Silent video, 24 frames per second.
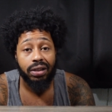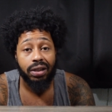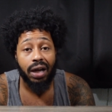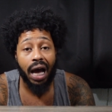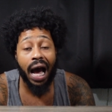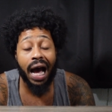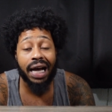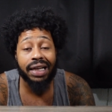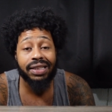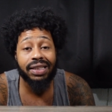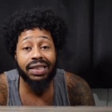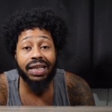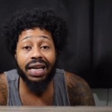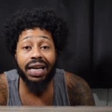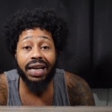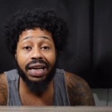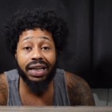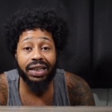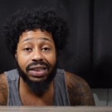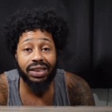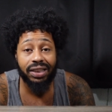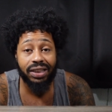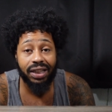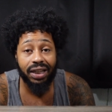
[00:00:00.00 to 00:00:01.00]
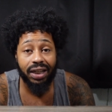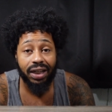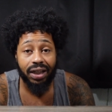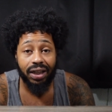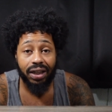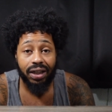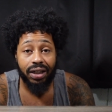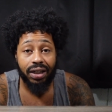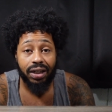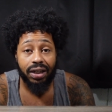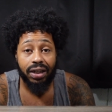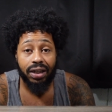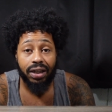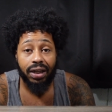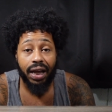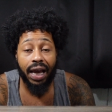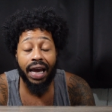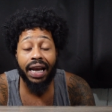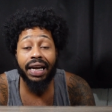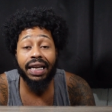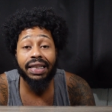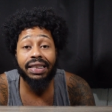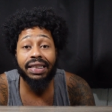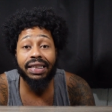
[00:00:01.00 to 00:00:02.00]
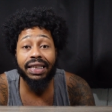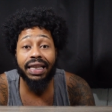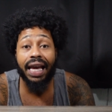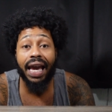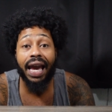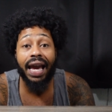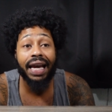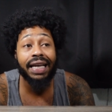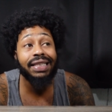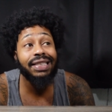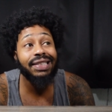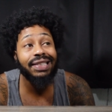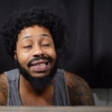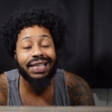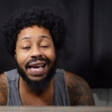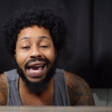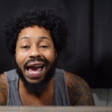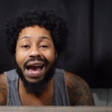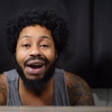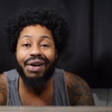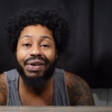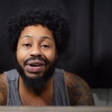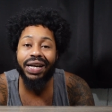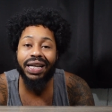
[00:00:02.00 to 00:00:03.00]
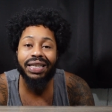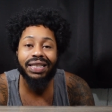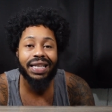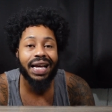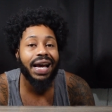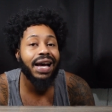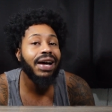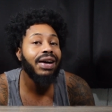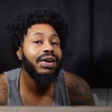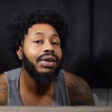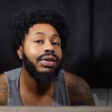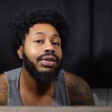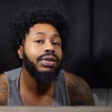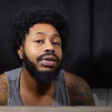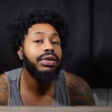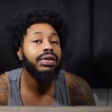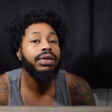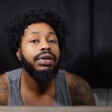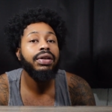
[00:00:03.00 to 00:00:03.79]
I see this shit. And it's, it's scary as hell.